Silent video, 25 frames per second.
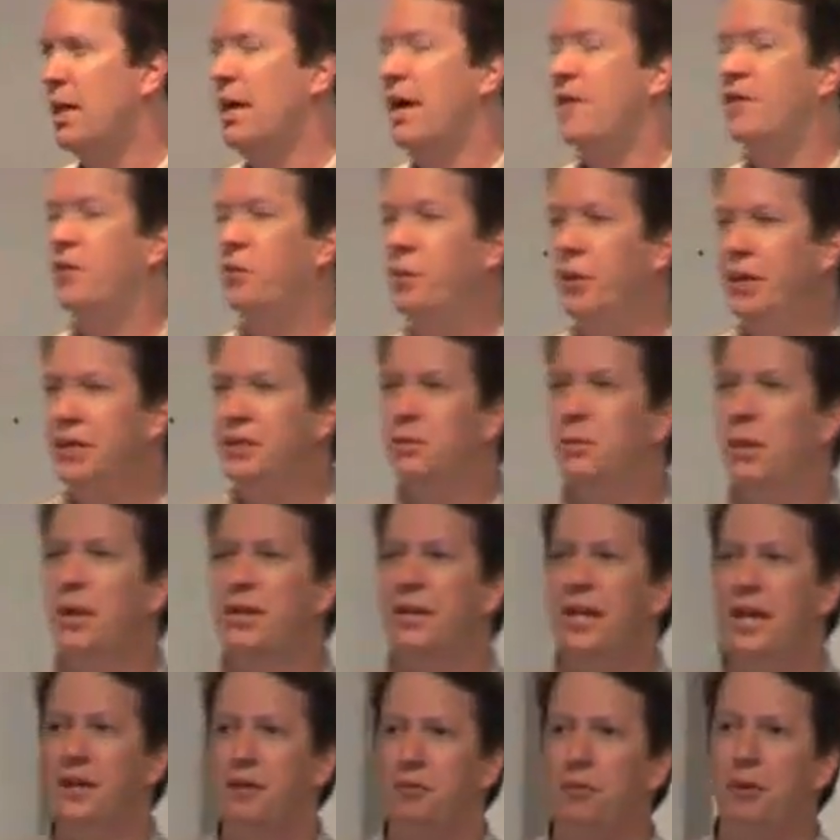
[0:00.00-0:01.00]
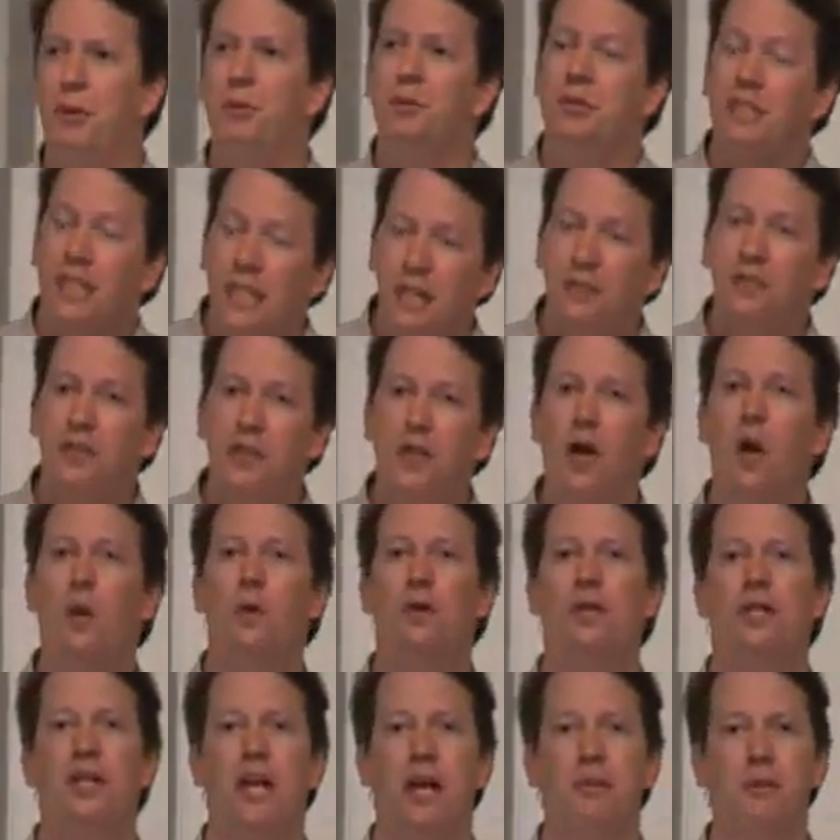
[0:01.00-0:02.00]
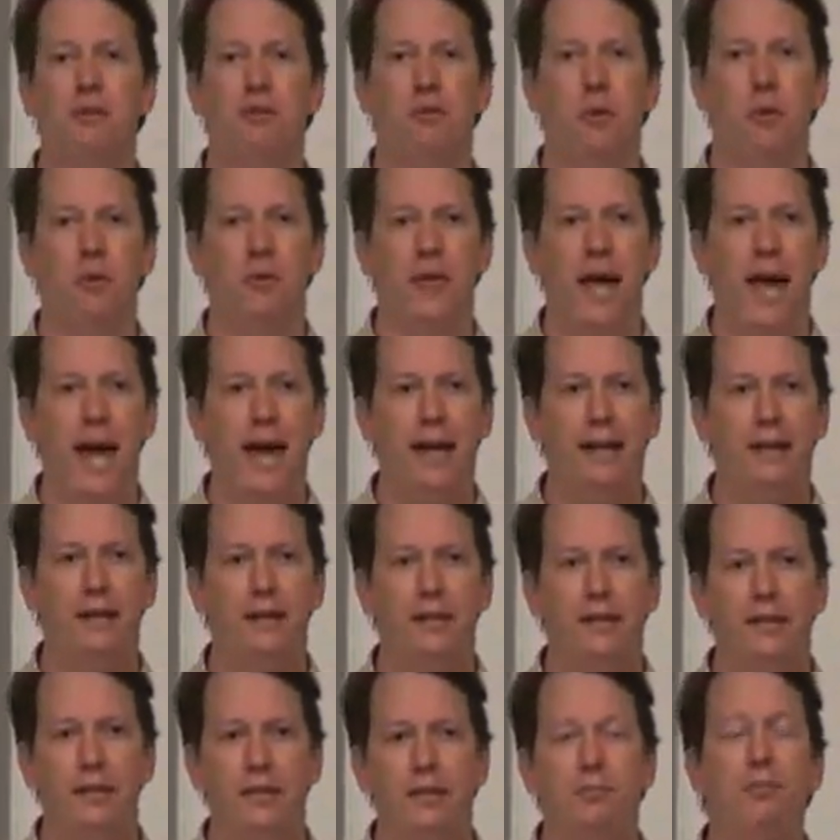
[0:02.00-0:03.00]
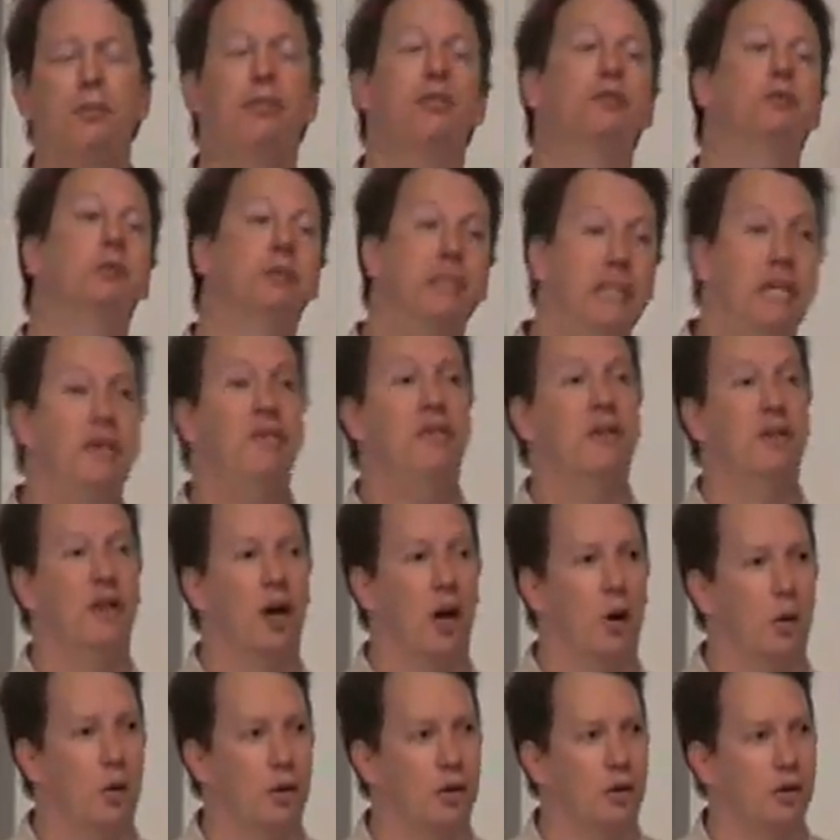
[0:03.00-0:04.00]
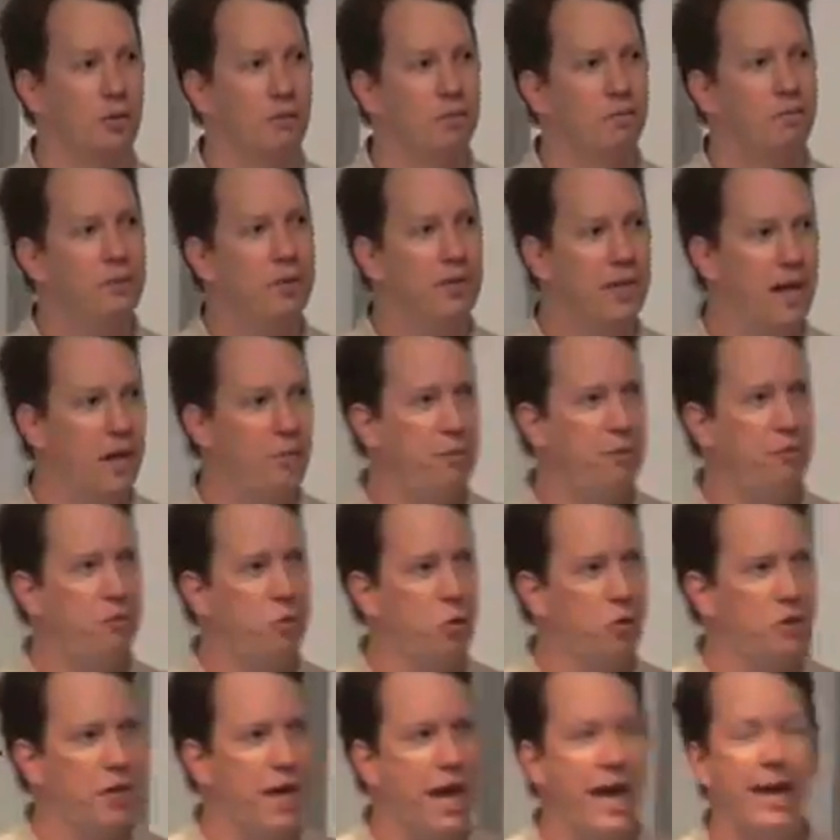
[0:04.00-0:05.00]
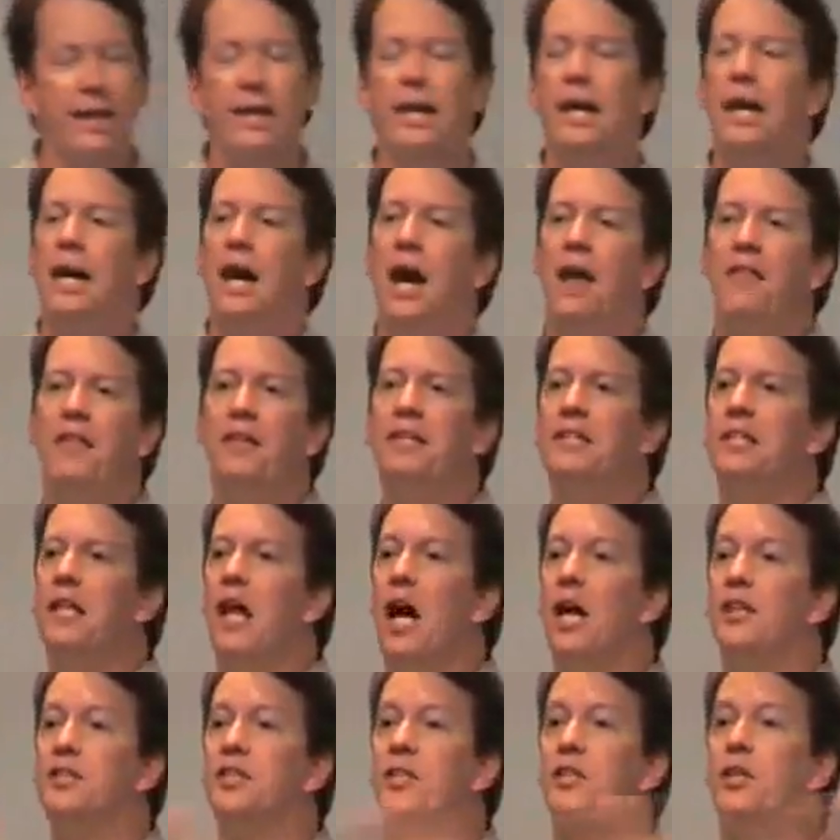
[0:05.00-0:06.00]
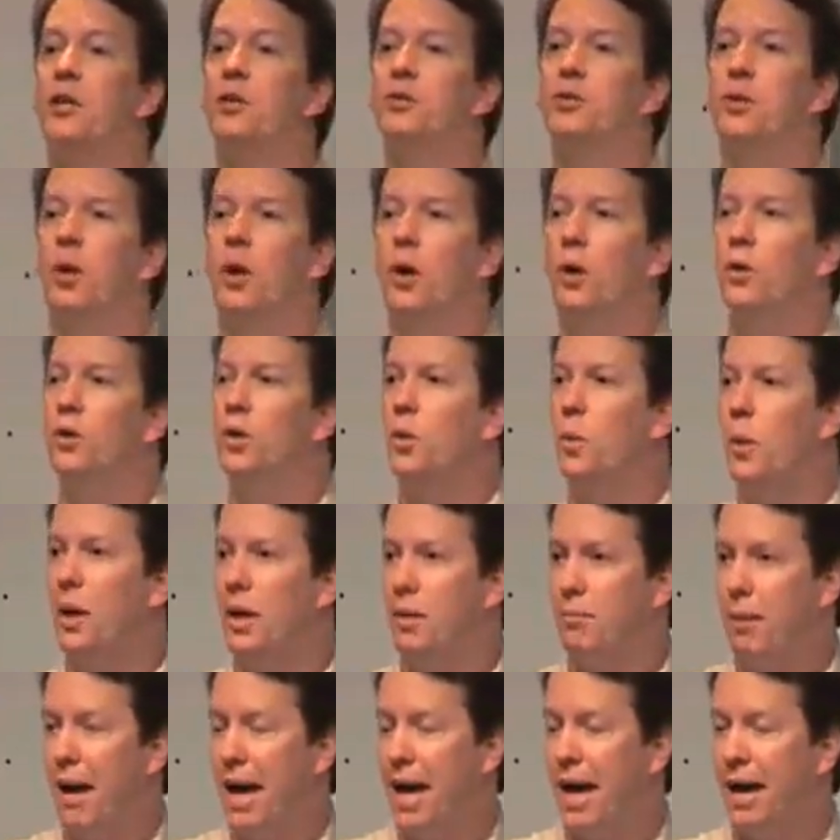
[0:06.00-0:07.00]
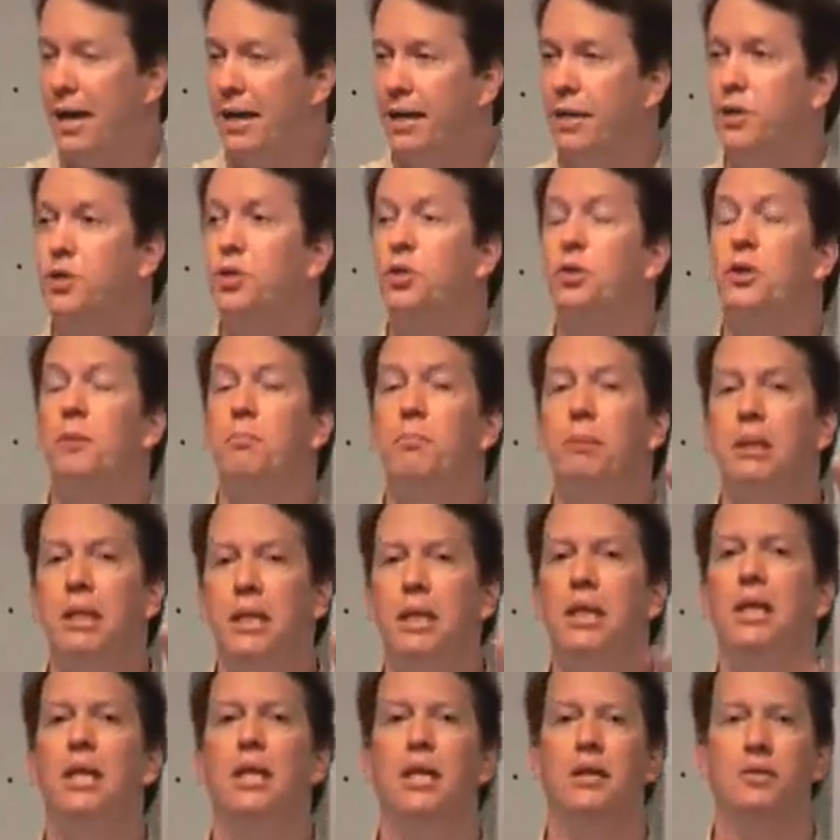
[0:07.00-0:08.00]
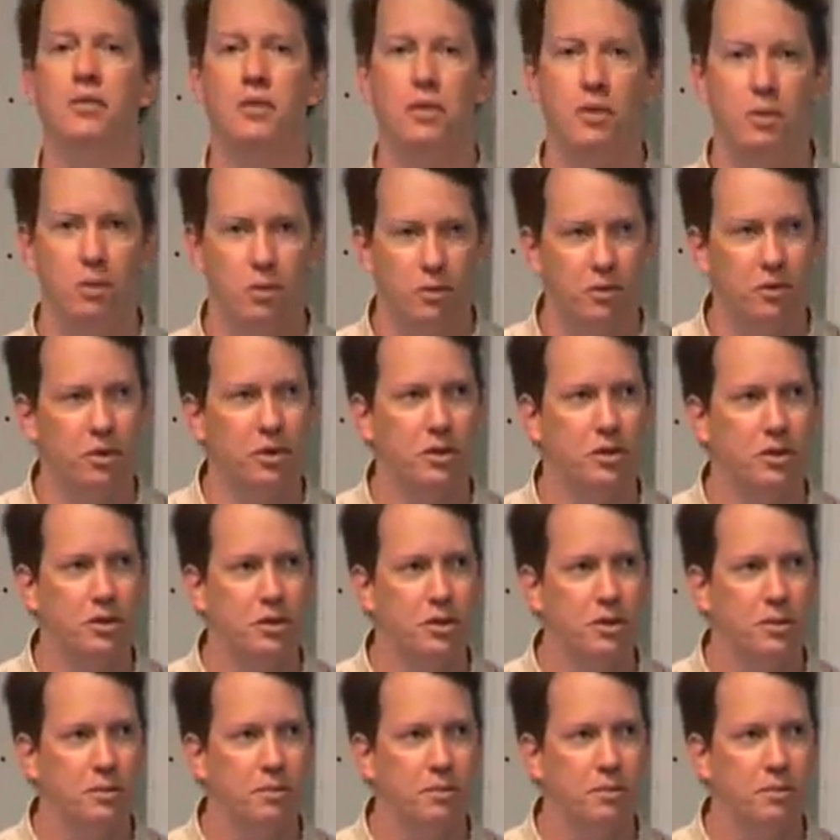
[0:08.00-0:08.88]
And the reason why the entropy was even lower the day before that is because it was even lower the day before that. And this logic goes all the way back to the beginning of the universe.